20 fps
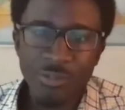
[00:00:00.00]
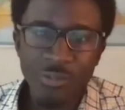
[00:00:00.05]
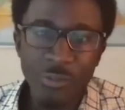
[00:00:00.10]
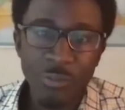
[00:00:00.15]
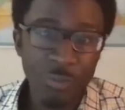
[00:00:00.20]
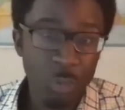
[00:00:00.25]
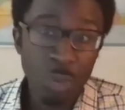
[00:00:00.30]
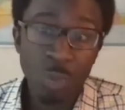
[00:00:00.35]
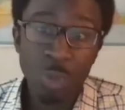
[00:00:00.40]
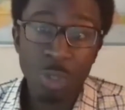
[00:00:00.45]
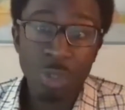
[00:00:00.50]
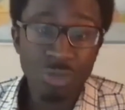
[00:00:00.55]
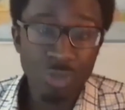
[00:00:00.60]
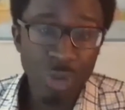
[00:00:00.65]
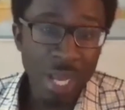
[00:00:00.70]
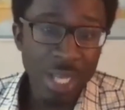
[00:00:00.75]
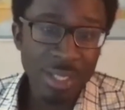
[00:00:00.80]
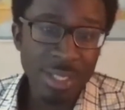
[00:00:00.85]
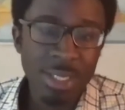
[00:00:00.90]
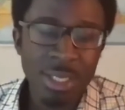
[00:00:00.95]
to
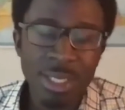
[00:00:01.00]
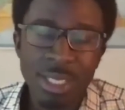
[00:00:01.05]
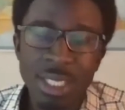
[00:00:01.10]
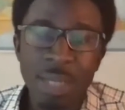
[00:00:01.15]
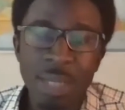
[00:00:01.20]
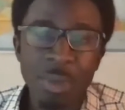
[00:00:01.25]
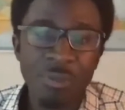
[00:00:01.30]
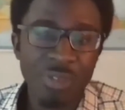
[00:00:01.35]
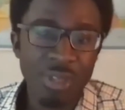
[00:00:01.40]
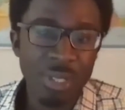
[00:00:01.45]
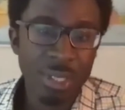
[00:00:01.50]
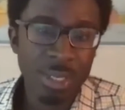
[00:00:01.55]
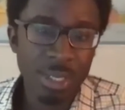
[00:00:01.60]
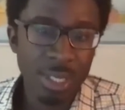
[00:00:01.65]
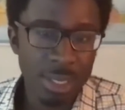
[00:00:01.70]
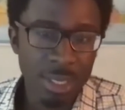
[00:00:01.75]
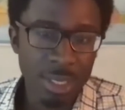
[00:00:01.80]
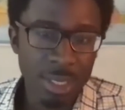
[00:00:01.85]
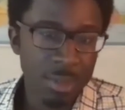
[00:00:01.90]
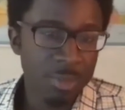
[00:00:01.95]
address some of these
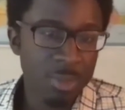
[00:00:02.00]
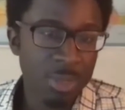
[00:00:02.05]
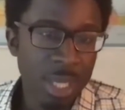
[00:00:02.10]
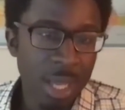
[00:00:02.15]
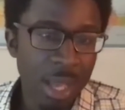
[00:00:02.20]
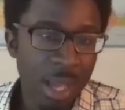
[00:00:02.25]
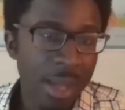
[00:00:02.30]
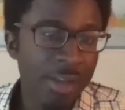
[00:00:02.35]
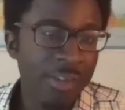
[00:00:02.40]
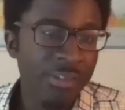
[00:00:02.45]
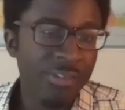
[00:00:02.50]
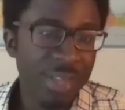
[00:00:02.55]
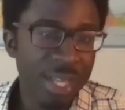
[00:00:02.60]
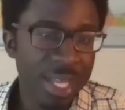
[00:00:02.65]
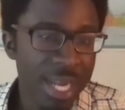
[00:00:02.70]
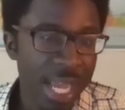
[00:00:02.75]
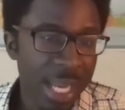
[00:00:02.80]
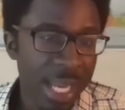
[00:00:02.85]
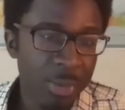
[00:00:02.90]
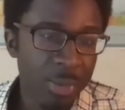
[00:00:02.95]
systems of
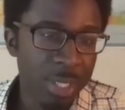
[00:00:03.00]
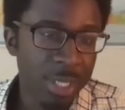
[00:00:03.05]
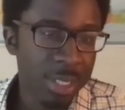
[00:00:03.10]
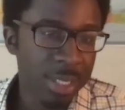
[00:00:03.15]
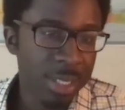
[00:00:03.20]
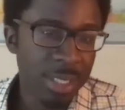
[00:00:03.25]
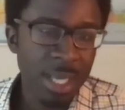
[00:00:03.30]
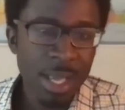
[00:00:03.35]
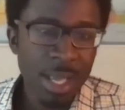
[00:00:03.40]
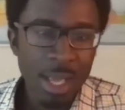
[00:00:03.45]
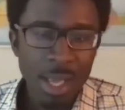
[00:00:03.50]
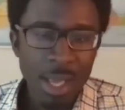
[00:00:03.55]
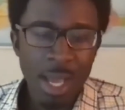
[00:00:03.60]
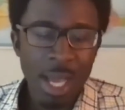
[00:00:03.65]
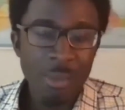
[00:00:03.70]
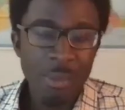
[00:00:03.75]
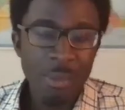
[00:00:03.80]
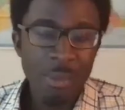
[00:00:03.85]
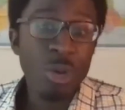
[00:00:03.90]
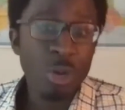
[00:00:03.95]
inequities
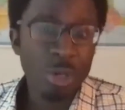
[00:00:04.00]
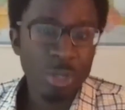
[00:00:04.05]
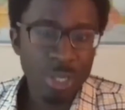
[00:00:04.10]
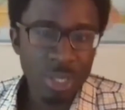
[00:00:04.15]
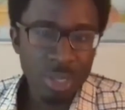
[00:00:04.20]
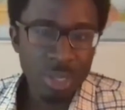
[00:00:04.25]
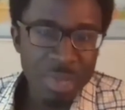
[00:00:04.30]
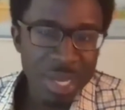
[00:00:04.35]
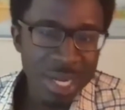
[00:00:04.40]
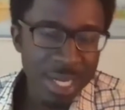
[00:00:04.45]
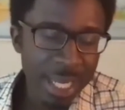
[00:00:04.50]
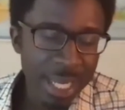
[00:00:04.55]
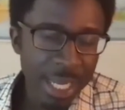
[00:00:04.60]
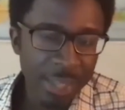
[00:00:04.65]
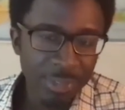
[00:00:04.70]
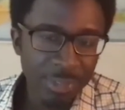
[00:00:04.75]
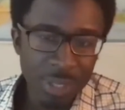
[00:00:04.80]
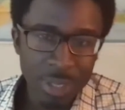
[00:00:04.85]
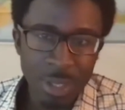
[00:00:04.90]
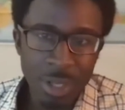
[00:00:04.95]
in order to mitigate
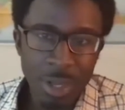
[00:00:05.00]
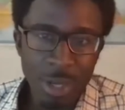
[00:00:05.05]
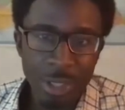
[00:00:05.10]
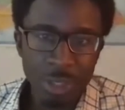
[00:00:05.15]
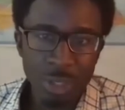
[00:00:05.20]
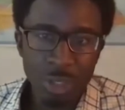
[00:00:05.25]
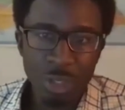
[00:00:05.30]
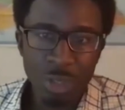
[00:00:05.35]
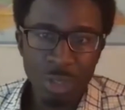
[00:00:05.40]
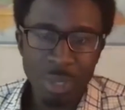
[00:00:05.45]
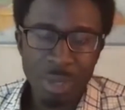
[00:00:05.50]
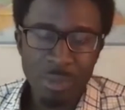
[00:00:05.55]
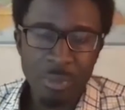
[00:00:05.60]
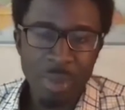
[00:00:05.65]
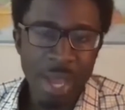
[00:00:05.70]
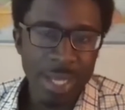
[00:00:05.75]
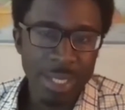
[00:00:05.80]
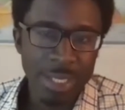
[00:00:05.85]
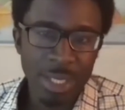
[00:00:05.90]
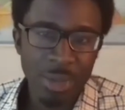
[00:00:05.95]
these longer term
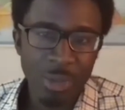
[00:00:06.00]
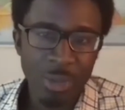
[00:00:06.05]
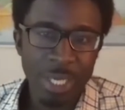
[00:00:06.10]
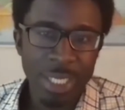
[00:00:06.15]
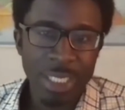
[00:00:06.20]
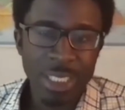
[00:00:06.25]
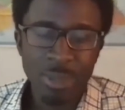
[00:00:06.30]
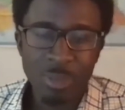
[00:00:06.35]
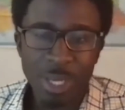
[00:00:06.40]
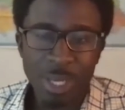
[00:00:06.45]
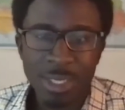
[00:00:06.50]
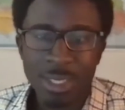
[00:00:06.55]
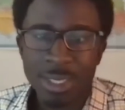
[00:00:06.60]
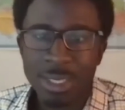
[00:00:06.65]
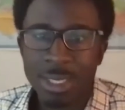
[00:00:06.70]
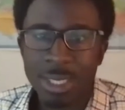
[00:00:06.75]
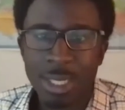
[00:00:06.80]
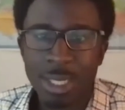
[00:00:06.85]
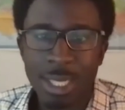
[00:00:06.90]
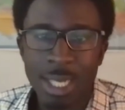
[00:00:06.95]
impacts that we expect to
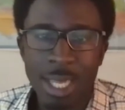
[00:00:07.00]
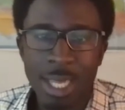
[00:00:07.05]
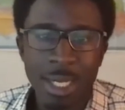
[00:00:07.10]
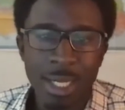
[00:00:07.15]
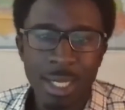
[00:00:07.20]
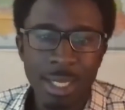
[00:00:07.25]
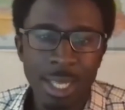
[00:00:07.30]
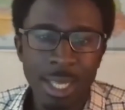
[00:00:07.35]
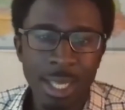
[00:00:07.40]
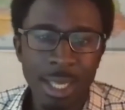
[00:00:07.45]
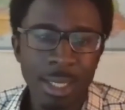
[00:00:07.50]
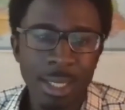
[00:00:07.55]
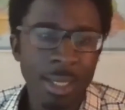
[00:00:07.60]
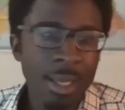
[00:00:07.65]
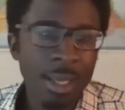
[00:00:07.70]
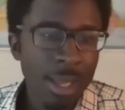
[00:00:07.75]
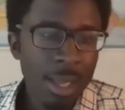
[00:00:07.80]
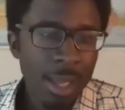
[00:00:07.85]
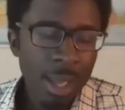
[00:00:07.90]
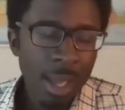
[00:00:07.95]
see again and again.
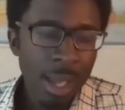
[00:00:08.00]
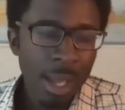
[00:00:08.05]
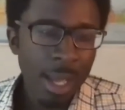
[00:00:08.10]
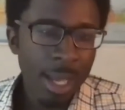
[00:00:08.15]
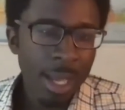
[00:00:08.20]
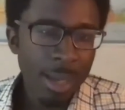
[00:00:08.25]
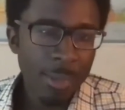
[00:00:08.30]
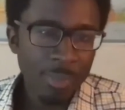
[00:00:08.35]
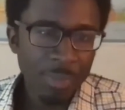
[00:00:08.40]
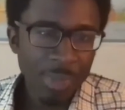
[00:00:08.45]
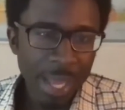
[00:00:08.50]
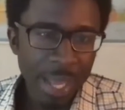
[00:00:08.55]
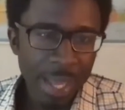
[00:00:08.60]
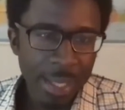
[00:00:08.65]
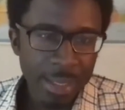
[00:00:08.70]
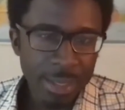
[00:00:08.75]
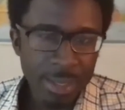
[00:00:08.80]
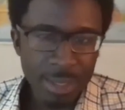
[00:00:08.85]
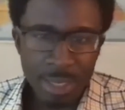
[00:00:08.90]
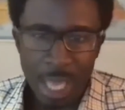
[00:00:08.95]

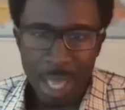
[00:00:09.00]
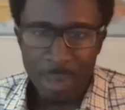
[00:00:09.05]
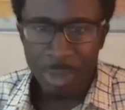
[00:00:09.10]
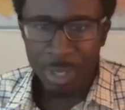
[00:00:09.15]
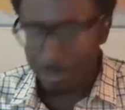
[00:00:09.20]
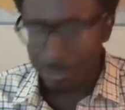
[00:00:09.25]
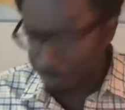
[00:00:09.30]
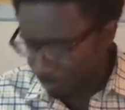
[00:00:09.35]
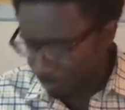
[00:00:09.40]
And I mean,